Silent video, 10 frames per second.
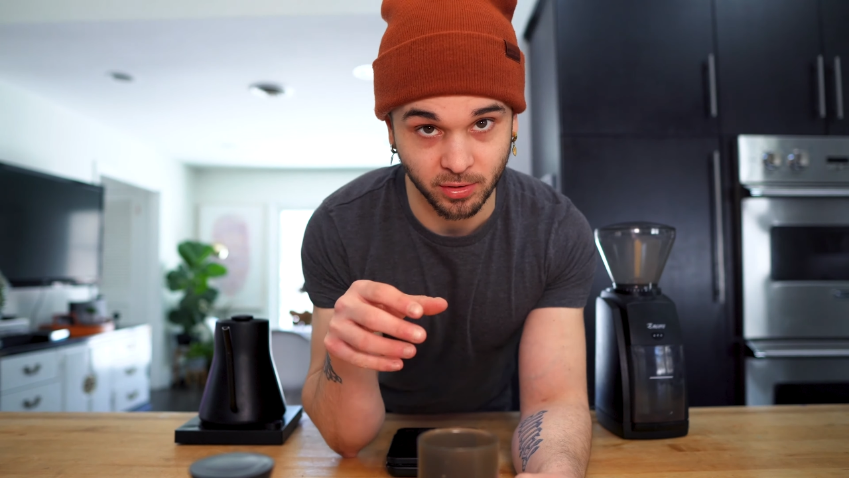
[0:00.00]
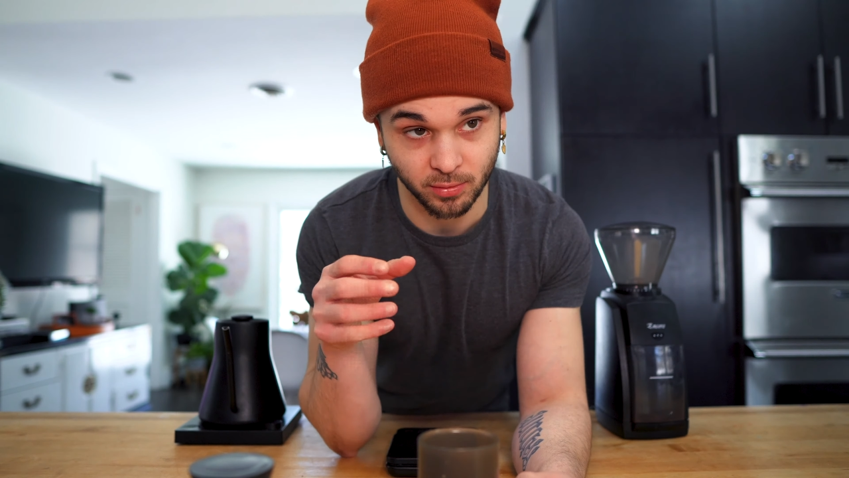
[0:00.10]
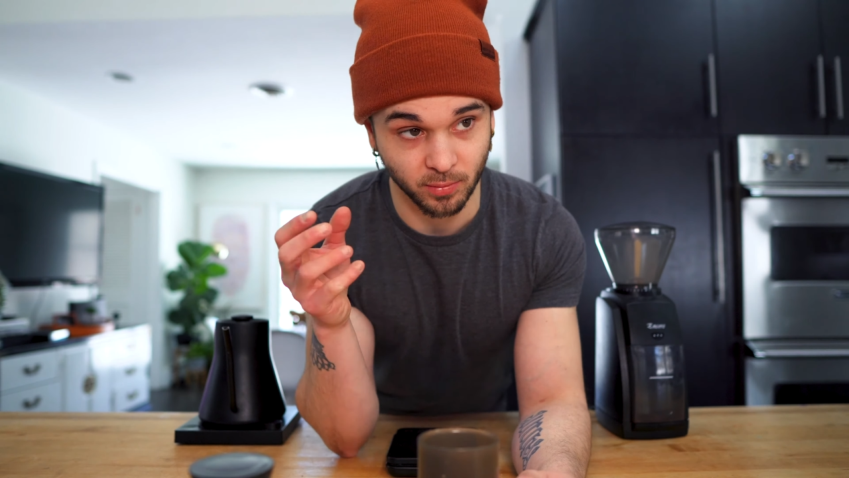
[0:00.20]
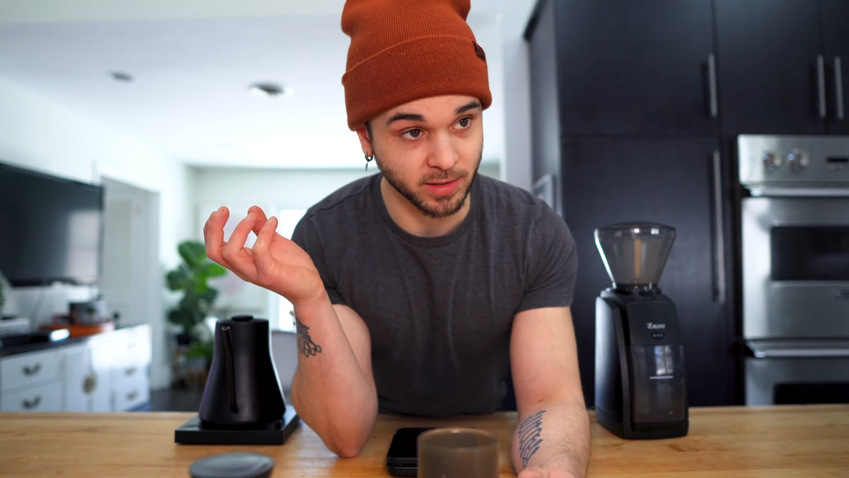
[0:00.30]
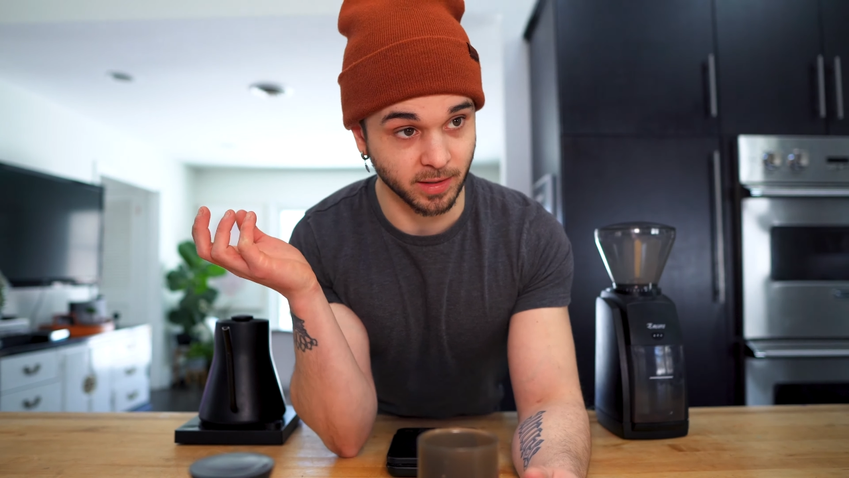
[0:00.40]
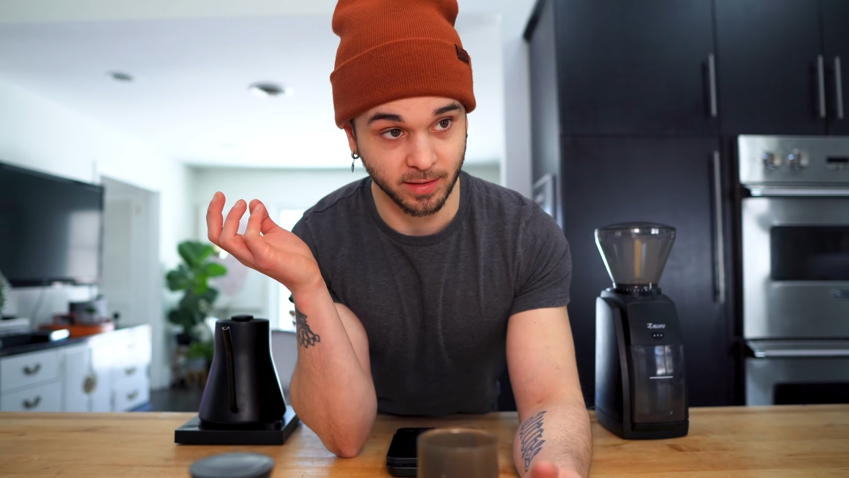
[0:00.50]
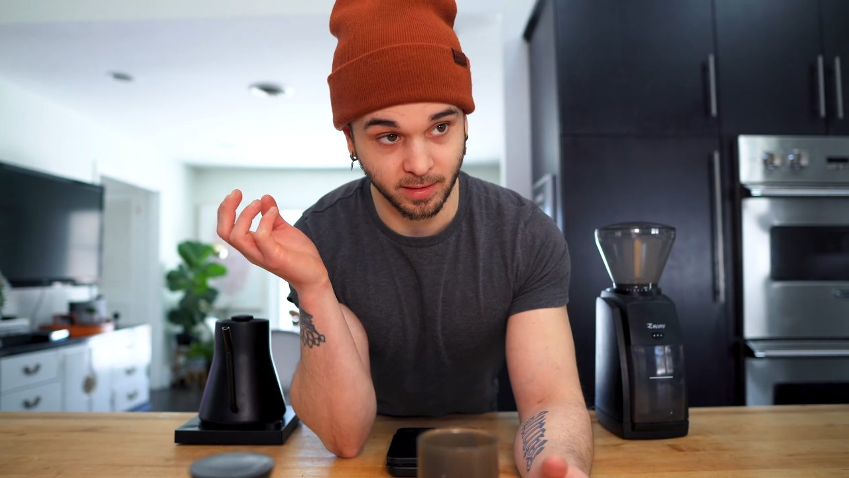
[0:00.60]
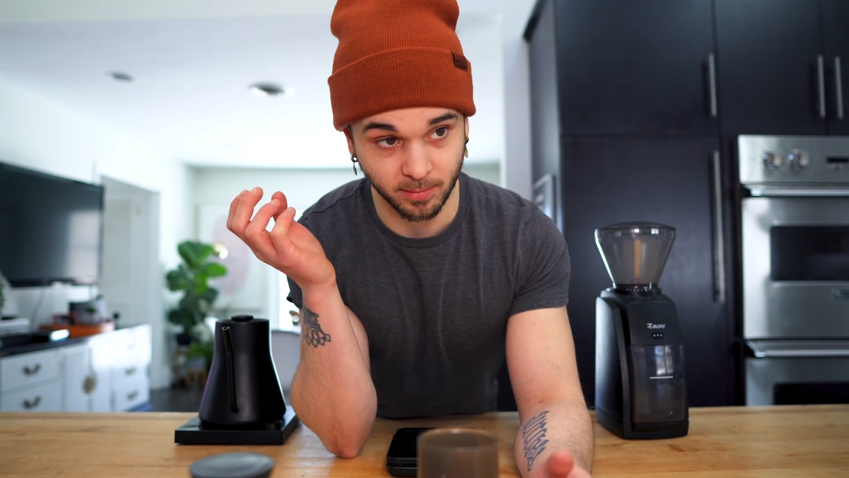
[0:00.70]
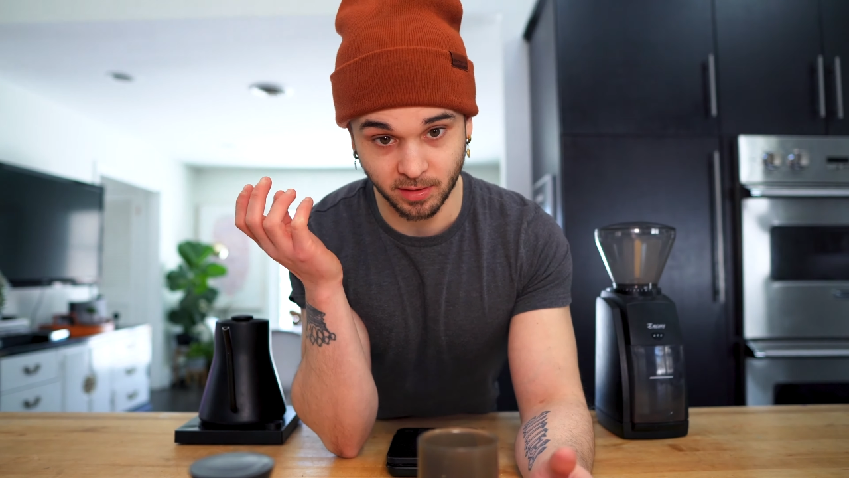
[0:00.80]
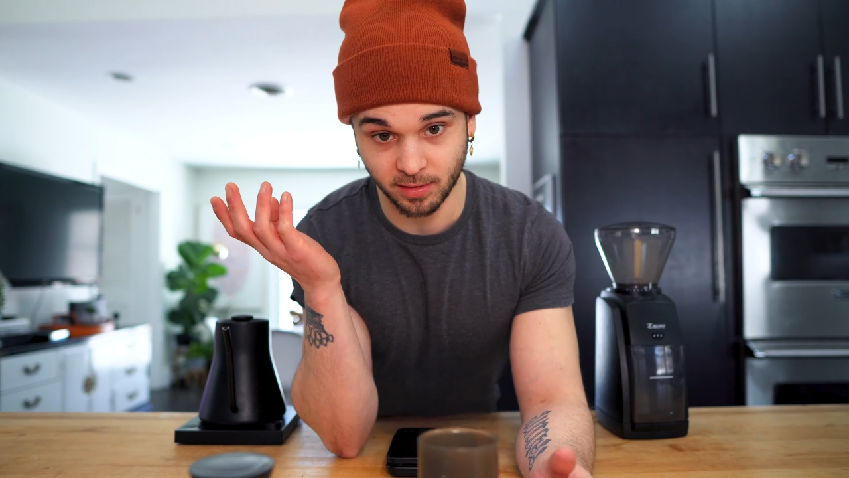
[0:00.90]
So once it gets
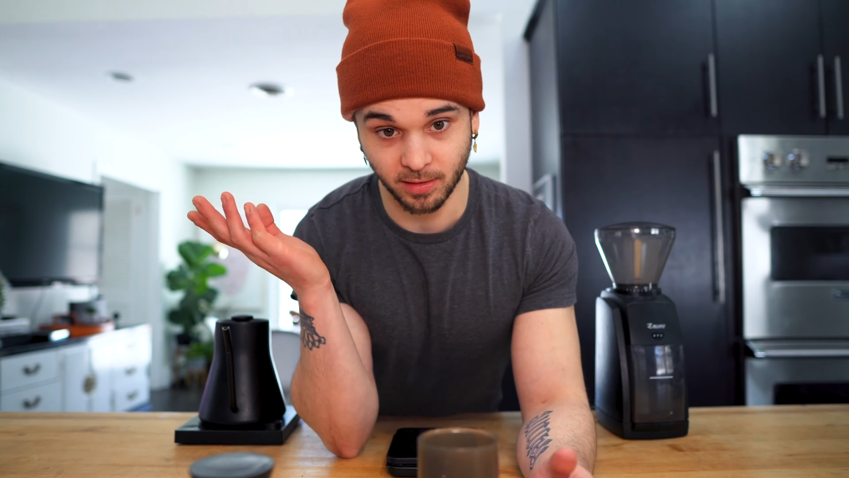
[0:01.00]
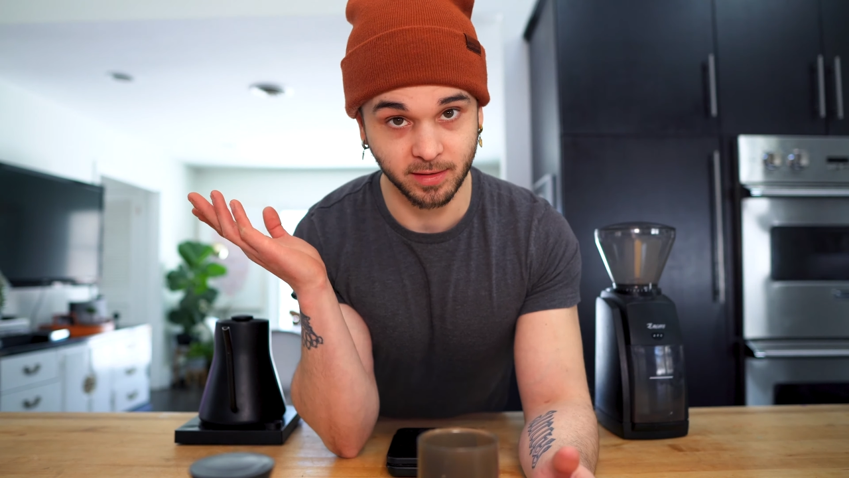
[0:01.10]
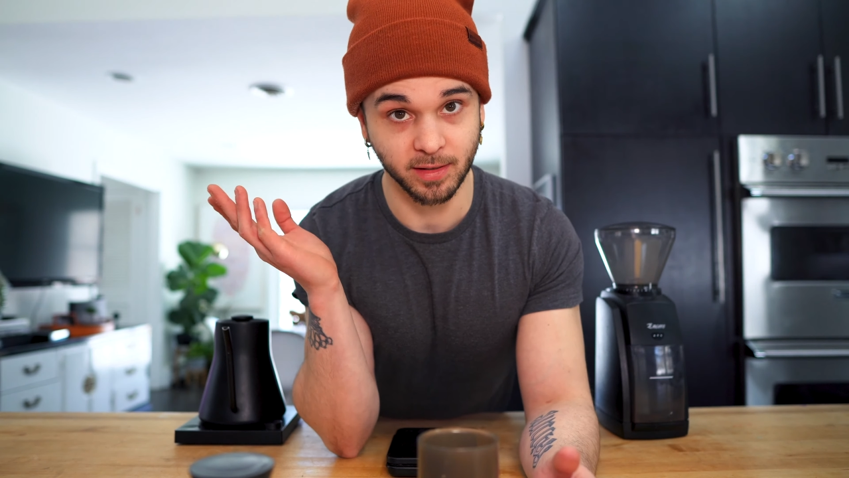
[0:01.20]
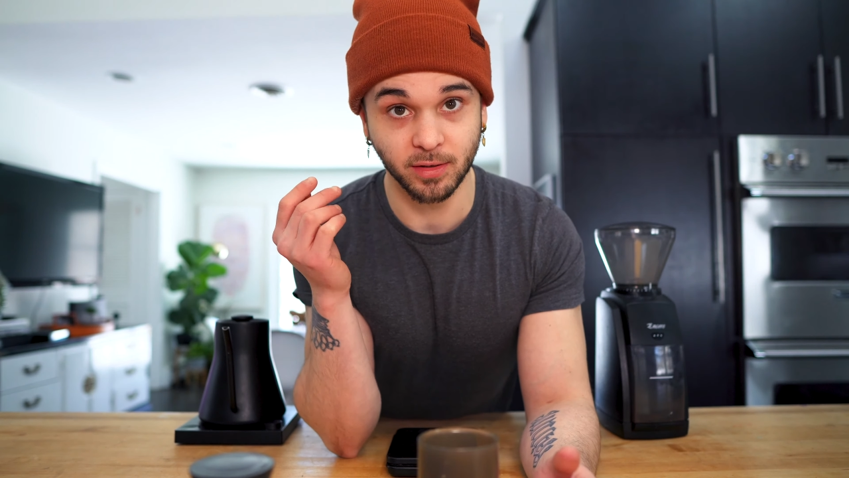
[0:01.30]
up to, let's say